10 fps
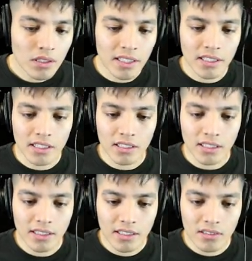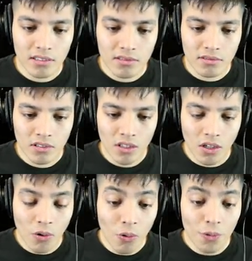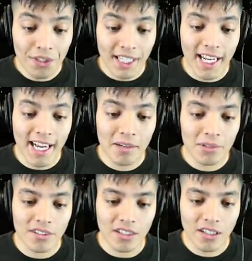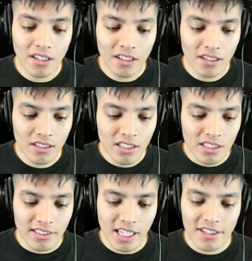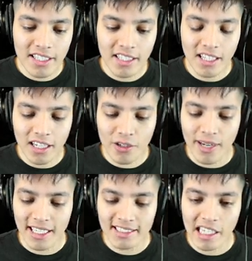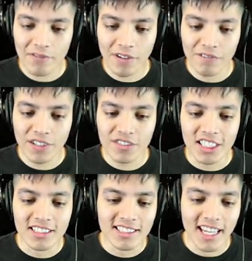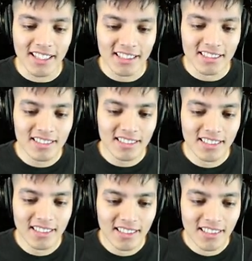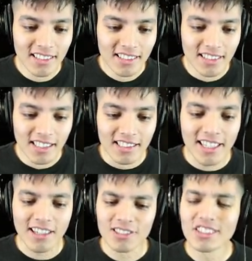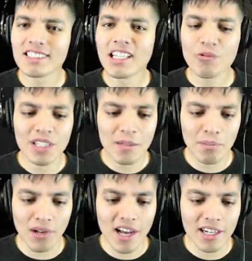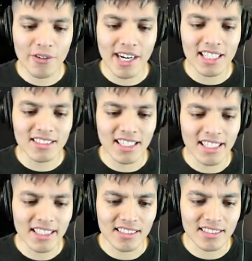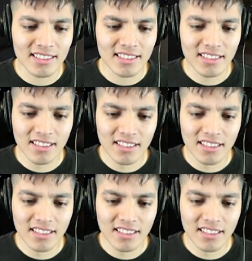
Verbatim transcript: Okay, nothing here. Oh, the hammer. Now you can knock Granny down for fifteen seconds. And it also said we can block Granny's hits.